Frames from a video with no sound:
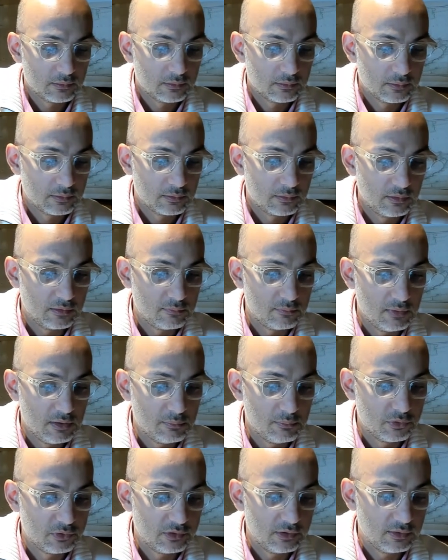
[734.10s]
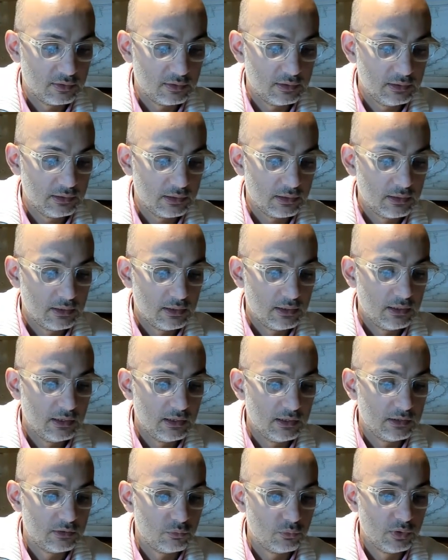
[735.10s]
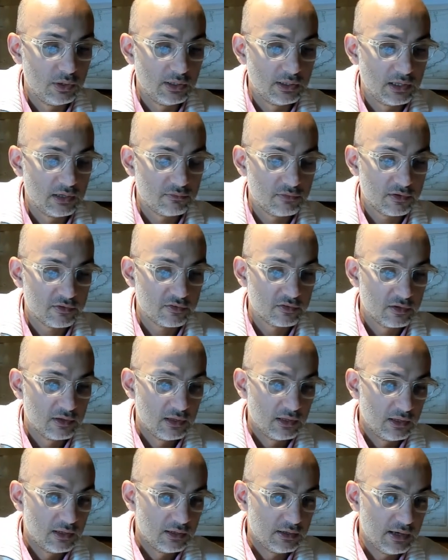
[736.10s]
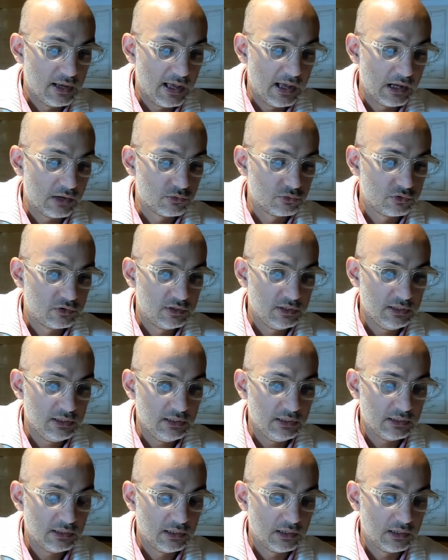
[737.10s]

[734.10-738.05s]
let me put it here, it will give us now T